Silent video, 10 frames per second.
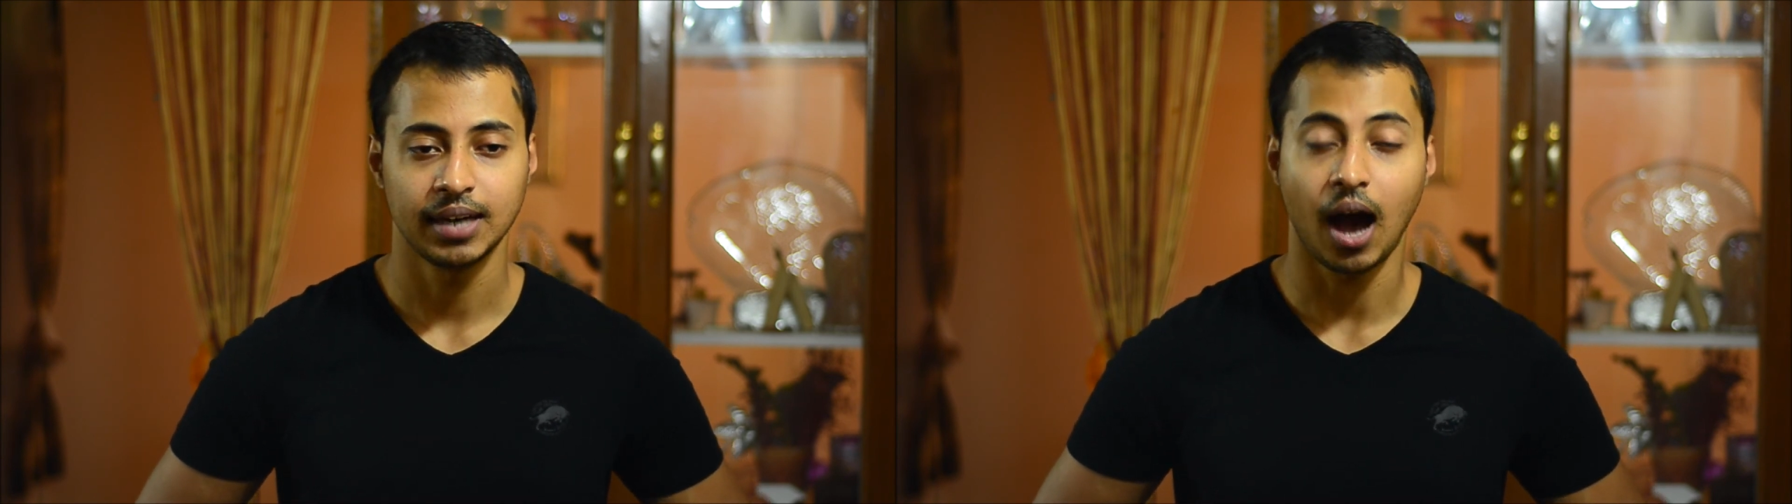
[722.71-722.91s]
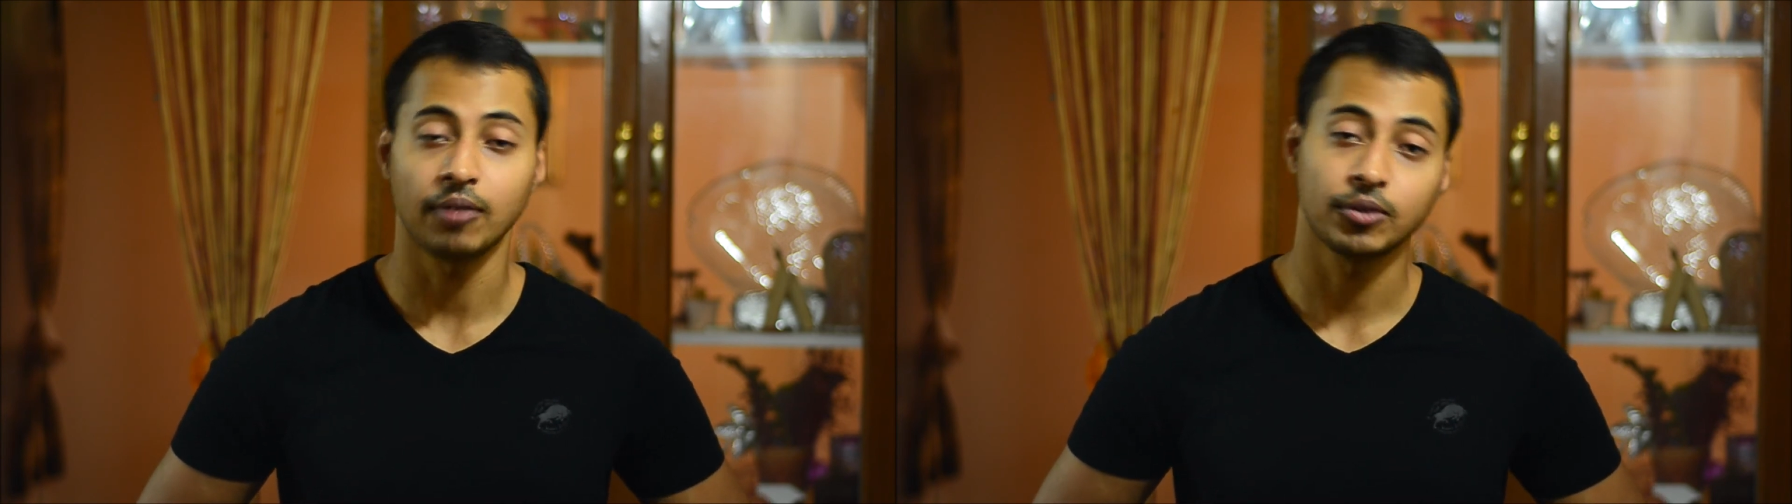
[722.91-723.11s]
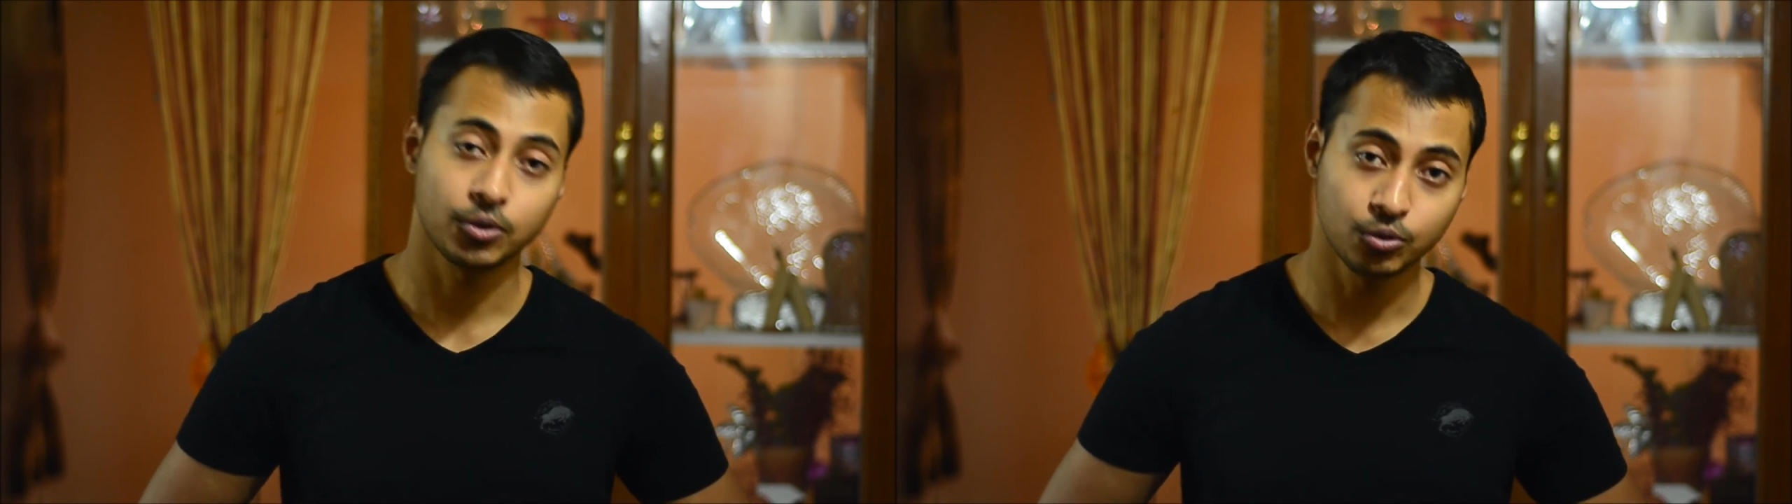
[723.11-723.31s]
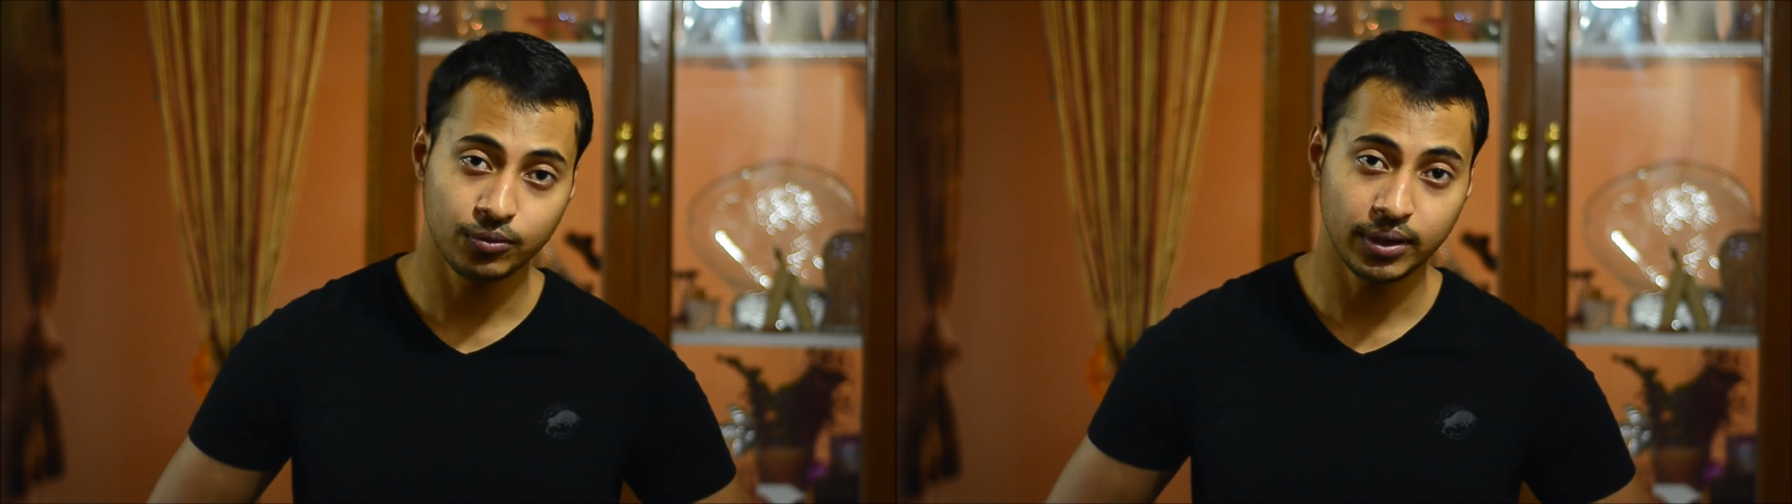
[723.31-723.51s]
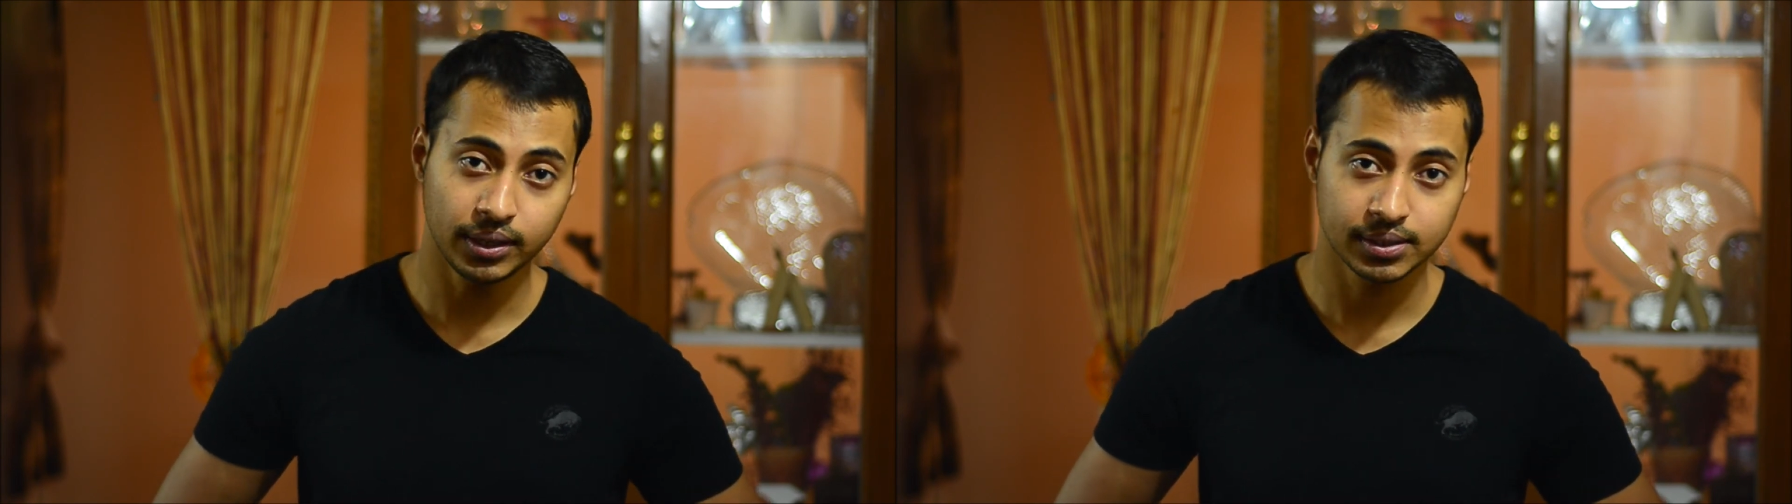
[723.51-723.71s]
after 2
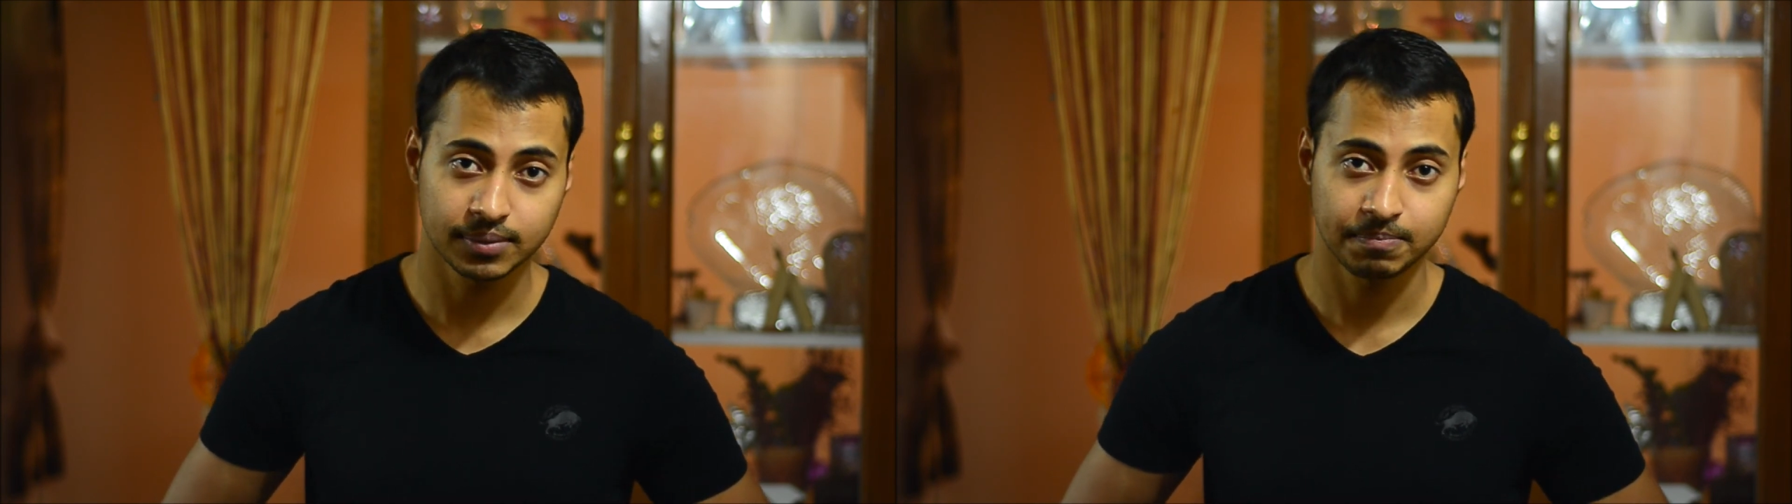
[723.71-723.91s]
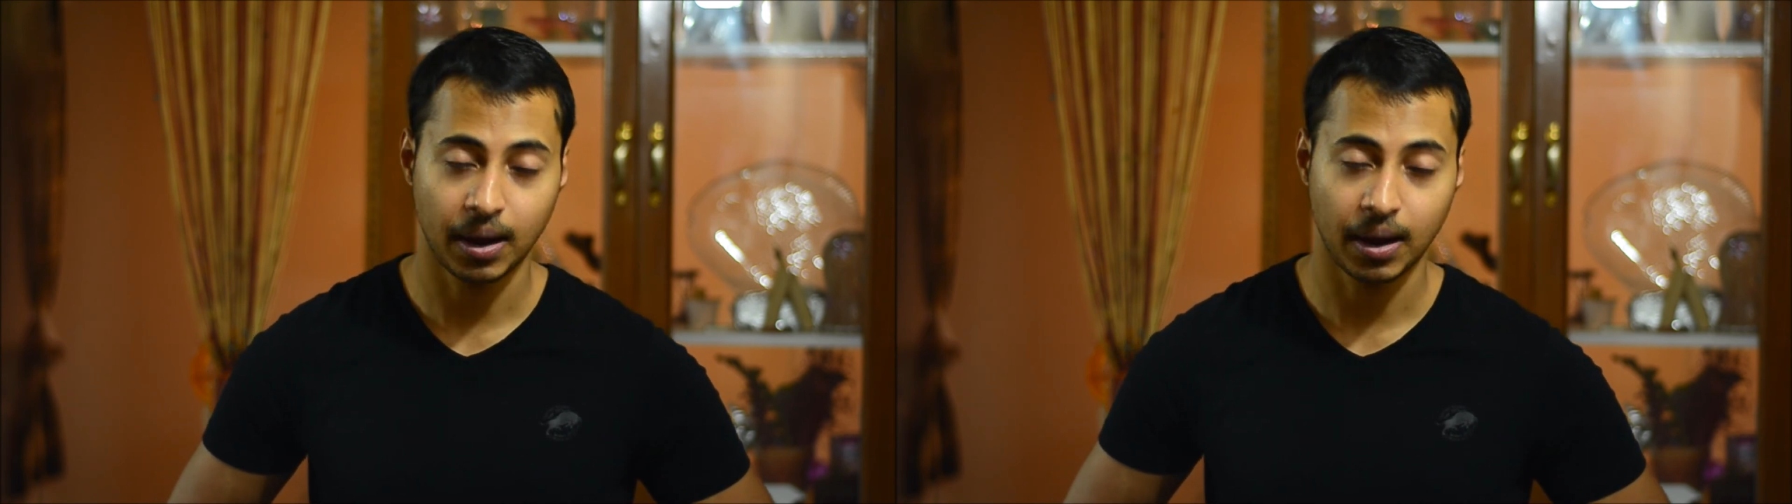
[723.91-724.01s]
weeks,